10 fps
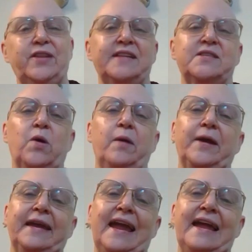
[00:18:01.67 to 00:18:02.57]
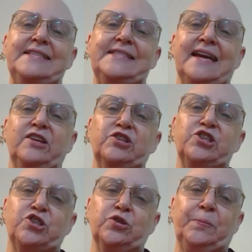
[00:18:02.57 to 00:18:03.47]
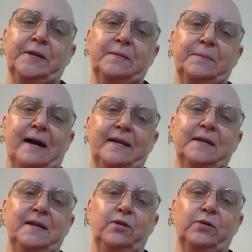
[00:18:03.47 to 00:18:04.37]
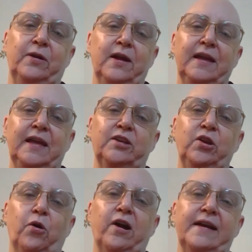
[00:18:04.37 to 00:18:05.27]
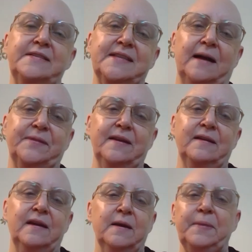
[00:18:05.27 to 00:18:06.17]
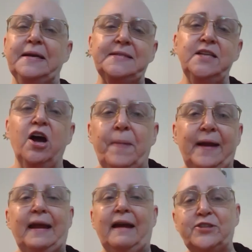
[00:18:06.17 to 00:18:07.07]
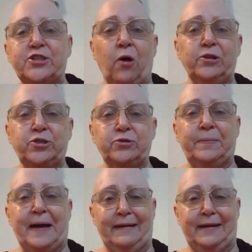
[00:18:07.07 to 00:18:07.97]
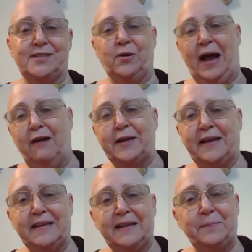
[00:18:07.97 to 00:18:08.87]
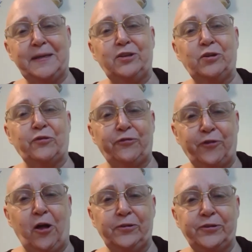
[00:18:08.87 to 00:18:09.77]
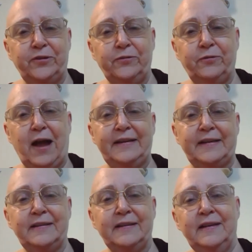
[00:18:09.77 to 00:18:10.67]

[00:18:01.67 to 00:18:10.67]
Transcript: That's why we can't say you're stupid about it. You're ignoring something because nobody ever told you about it. So how can it be your fault, right?